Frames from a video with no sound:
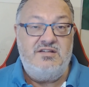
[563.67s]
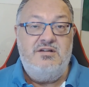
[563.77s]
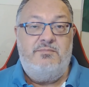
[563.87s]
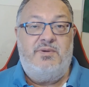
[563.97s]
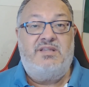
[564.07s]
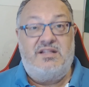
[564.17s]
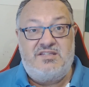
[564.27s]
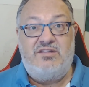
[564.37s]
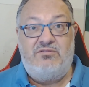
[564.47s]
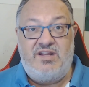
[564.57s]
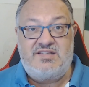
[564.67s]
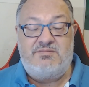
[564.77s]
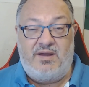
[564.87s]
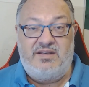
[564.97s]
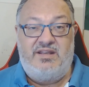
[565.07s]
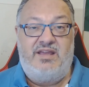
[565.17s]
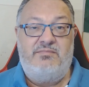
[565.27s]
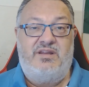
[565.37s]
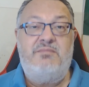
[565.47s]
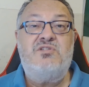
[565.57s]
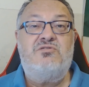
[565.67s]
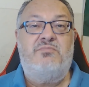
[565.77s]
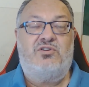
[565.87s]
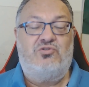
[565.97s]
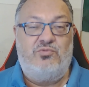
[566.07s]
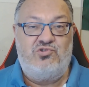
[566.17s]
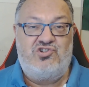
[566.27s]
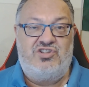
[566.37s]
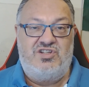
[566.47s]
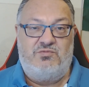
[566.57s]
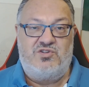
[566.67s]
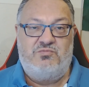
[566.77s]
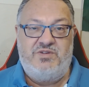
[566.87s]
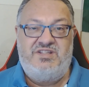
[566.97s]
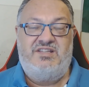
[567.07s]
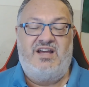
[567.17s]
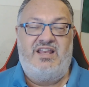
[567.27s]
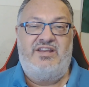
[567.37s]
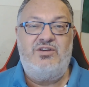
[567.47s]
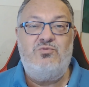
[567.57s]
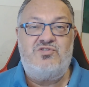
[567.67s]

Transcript: But I'll see you next Monday. My name is Umberto Mucci. This was We the ItaliaNews.